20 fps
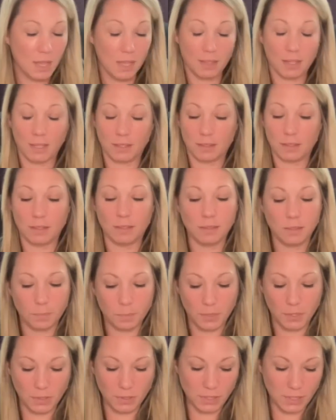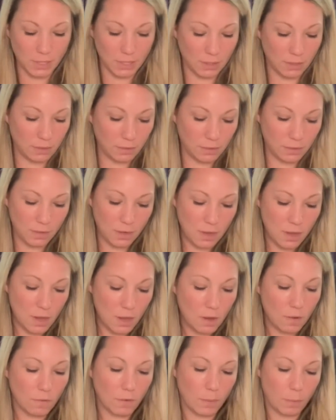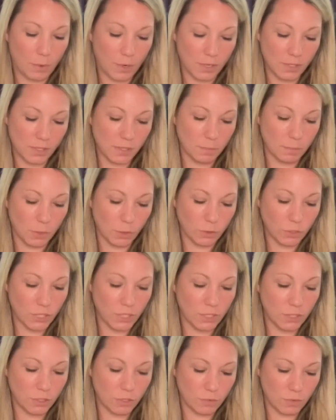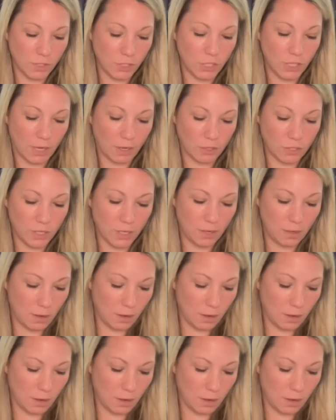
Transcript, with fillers: That's this person. Repressed emotions, rejection,